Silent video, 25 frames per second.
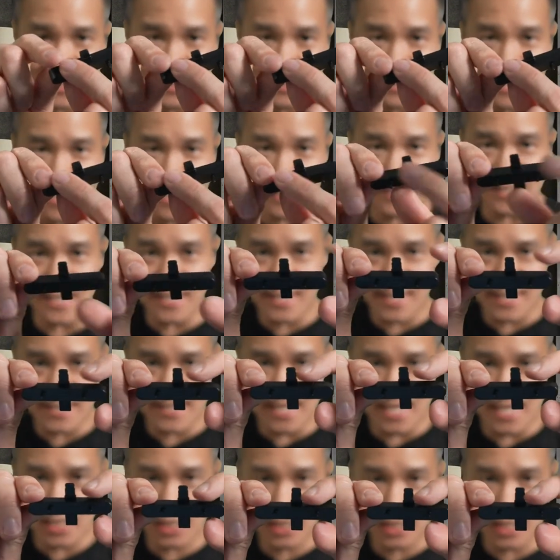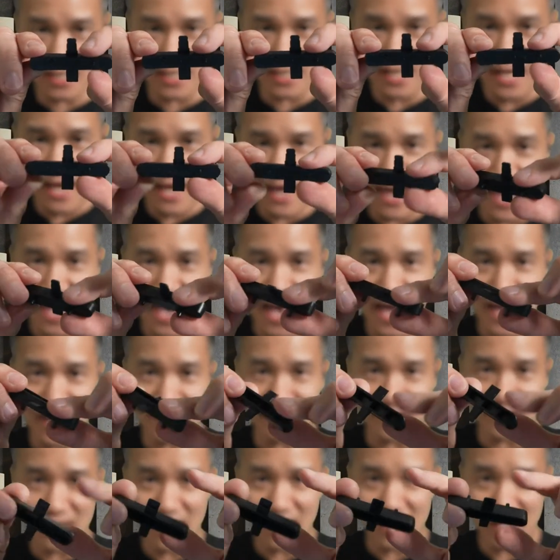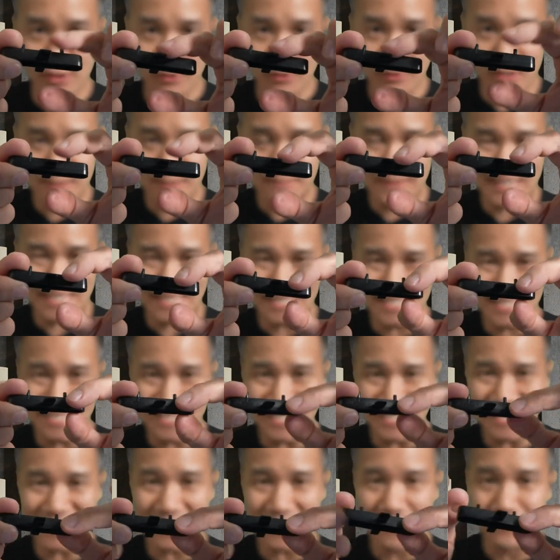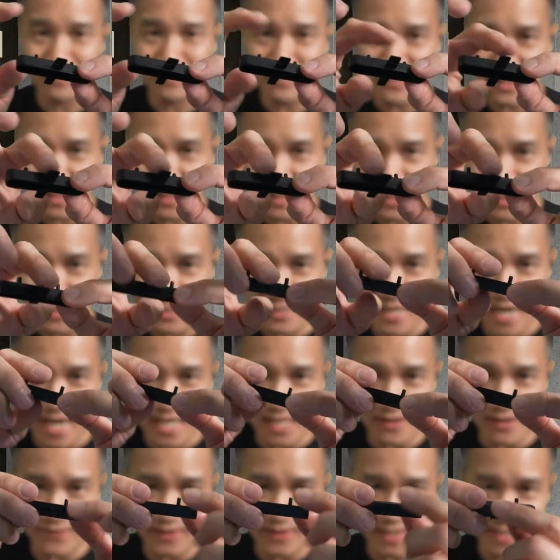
lightning connection and a USB-C kind of